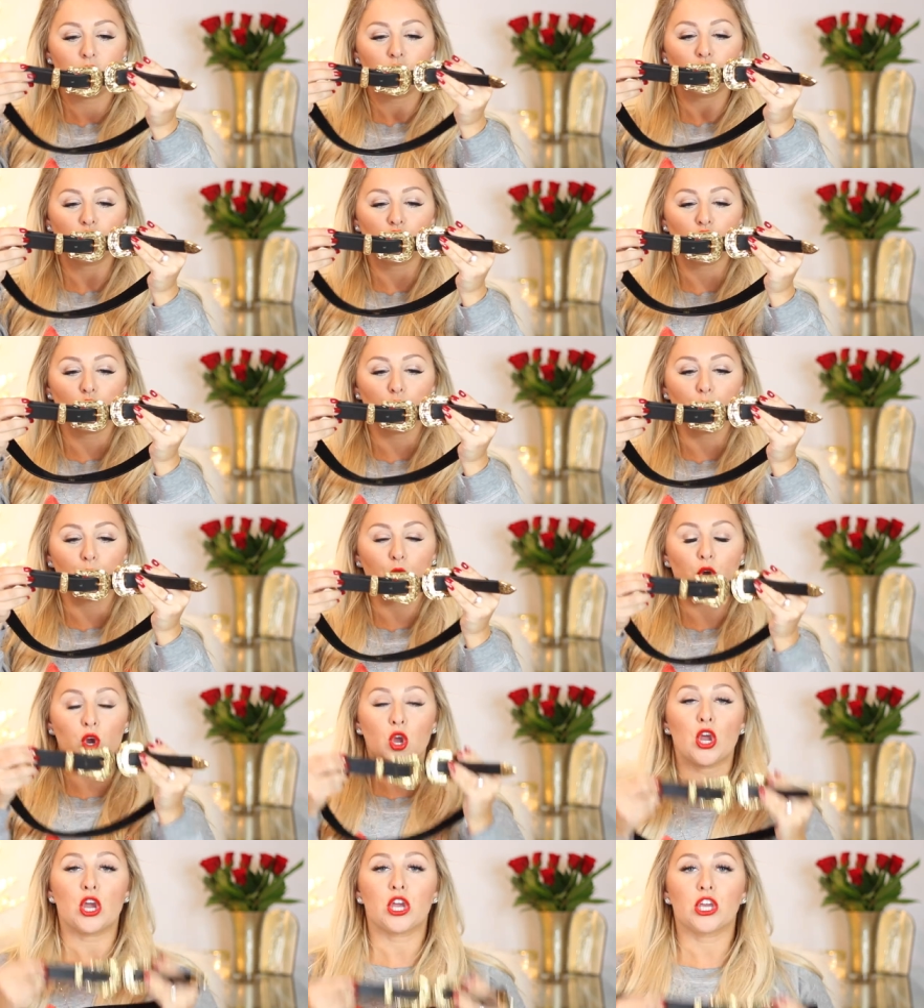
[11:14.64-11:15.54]

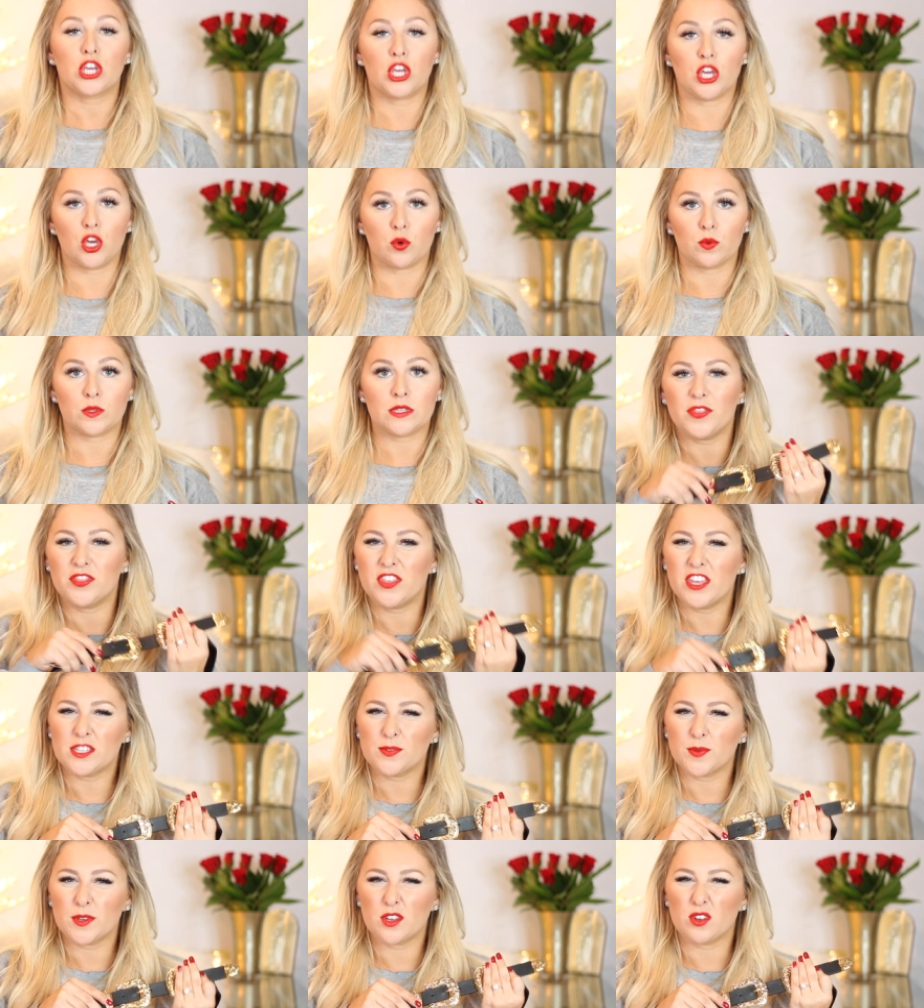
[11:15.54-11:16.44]
Super cute. But
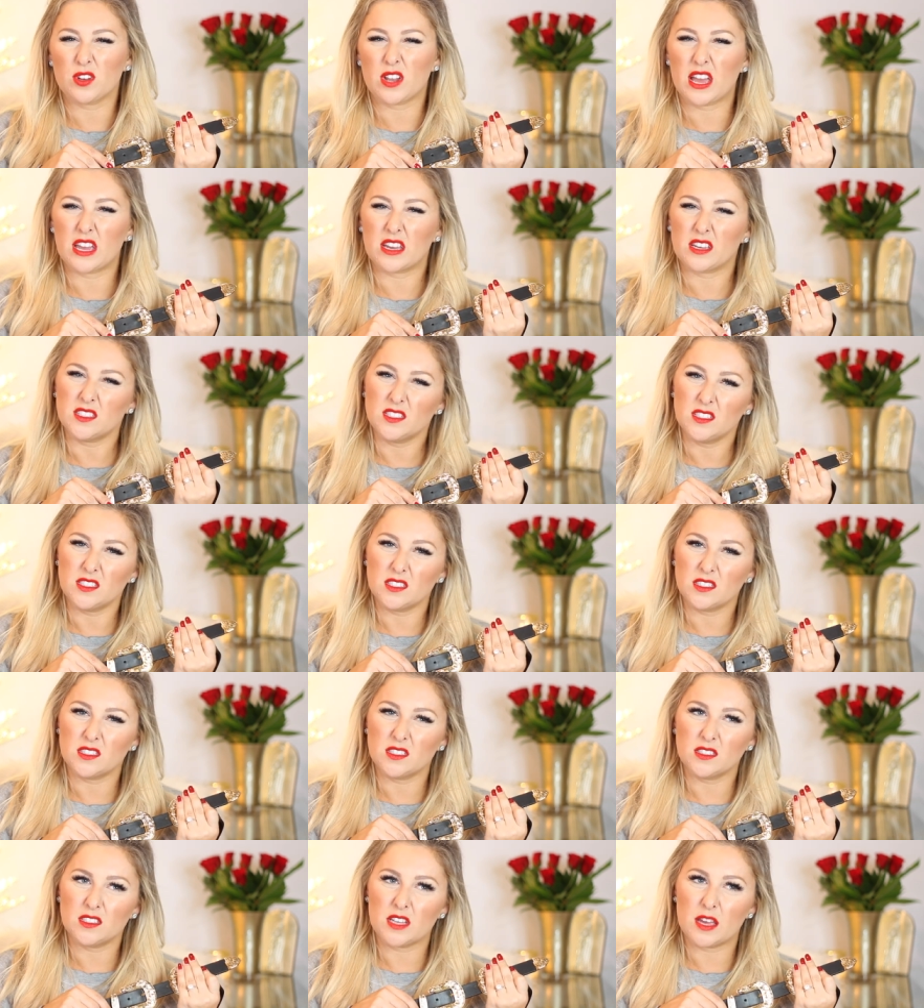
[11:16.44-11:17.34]
this one, you're like, uh,
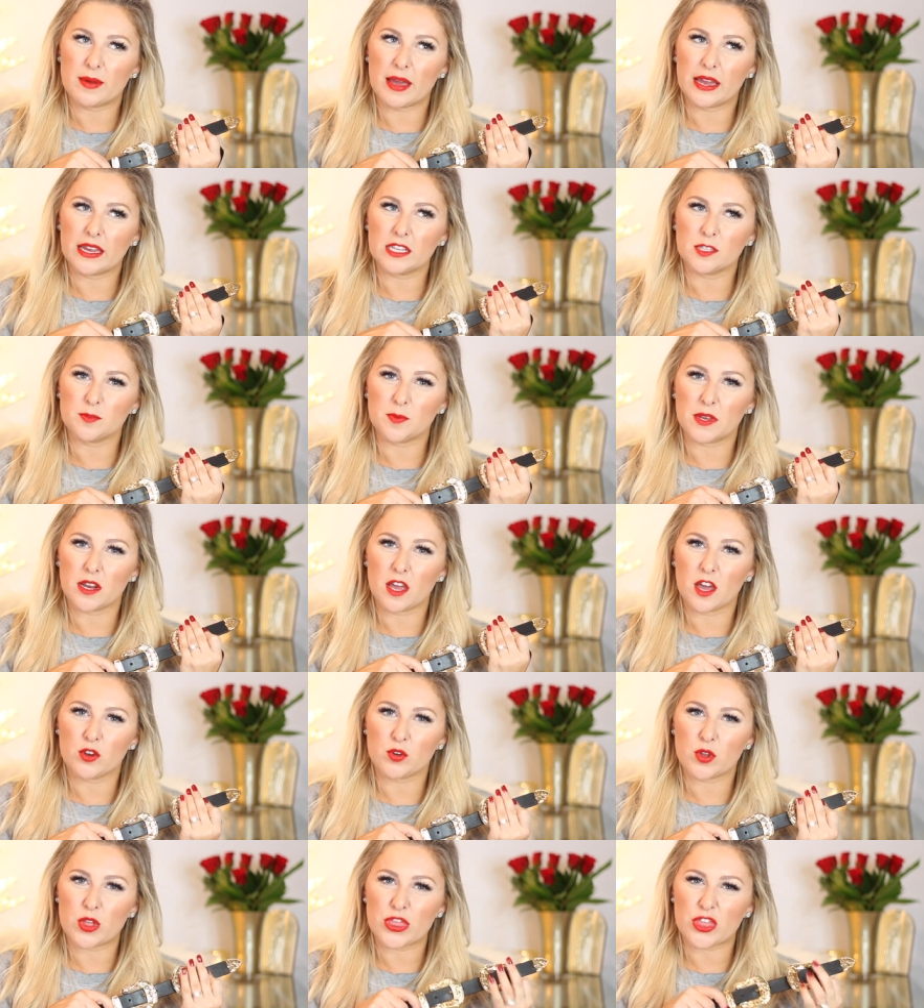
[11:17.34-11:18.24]
am I gonna spend one
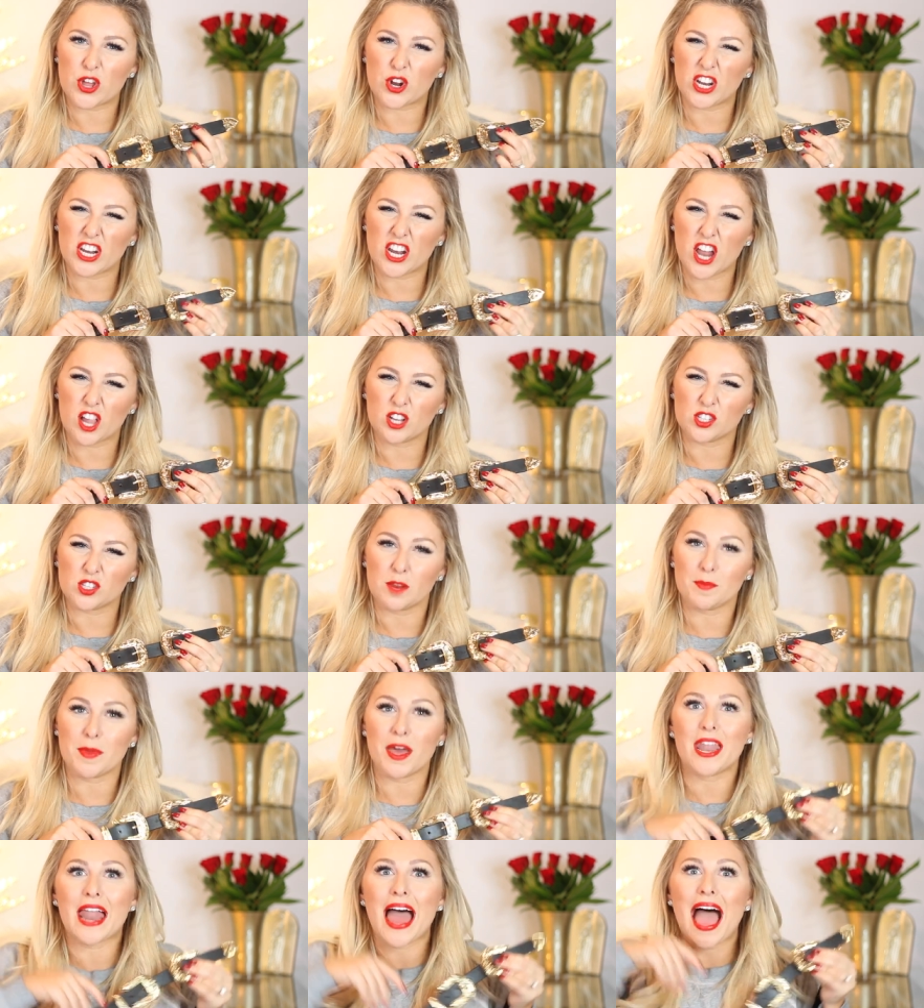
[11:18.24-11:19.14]
hundred thirty dollars on a
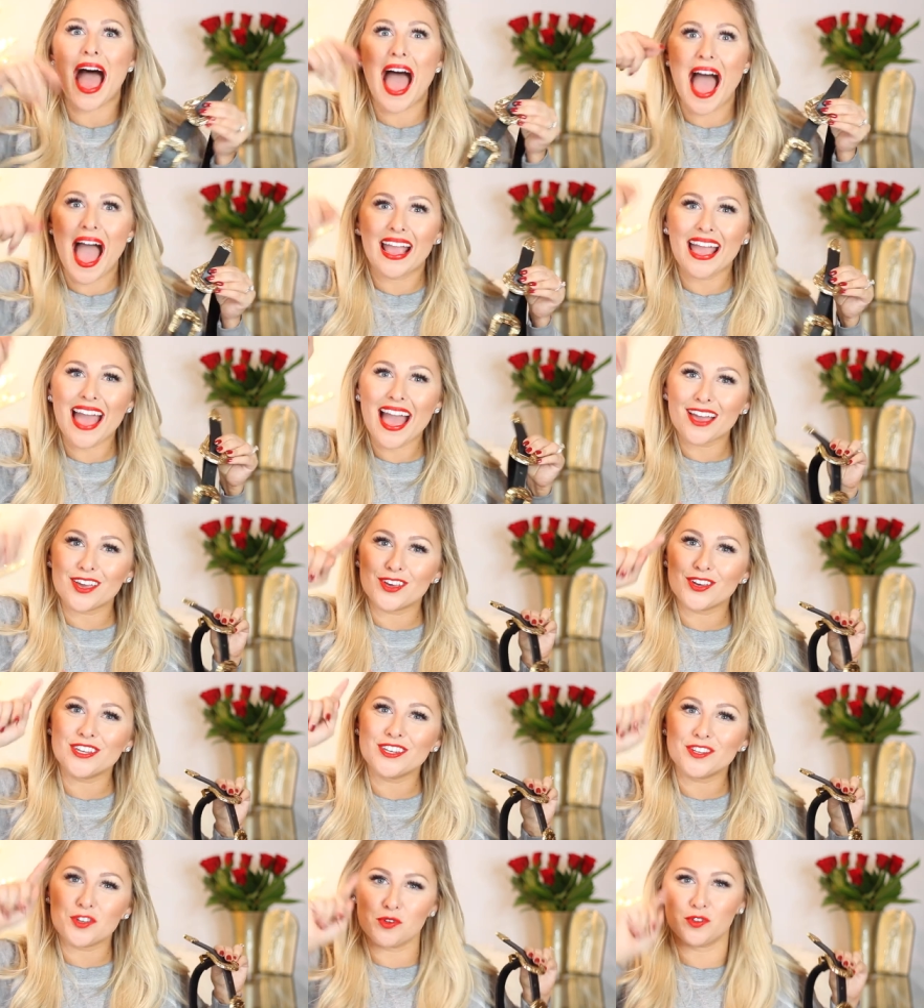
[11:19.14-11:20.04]
belt? I got
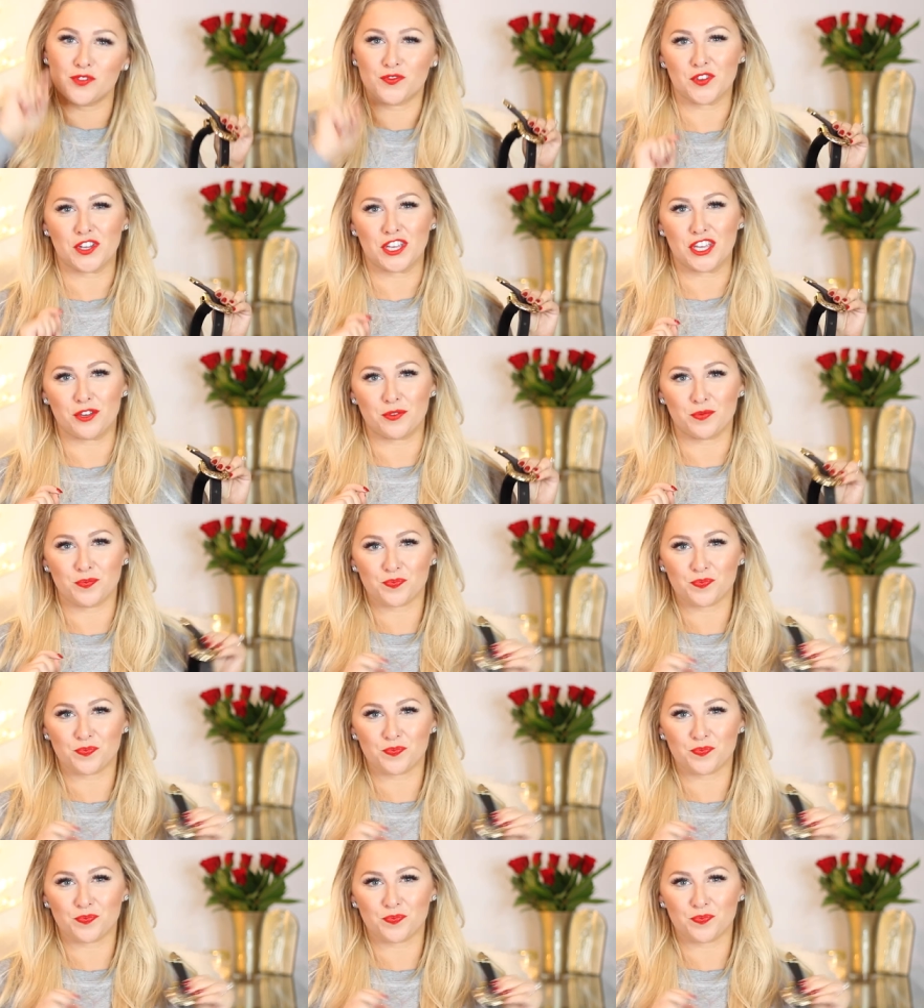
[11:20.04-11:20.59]
good news for you.